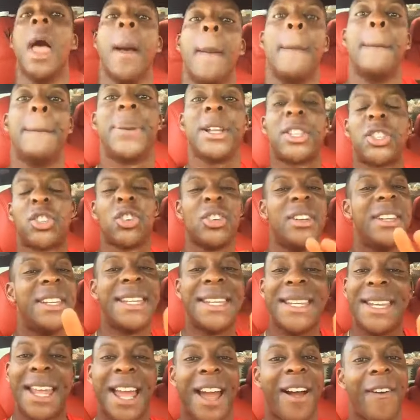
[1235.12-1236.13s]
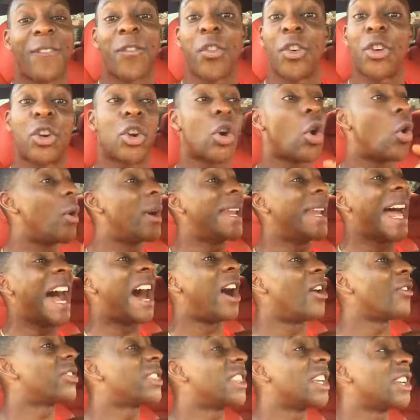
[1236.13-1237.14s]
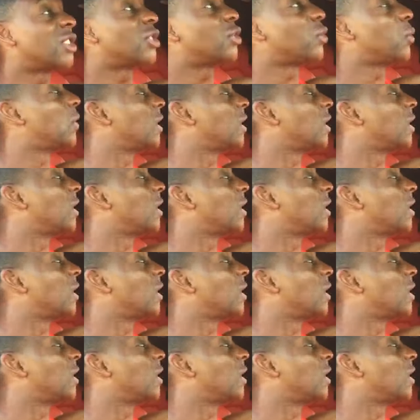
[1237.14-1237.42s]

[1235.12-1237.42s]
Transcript: But you're never going out there to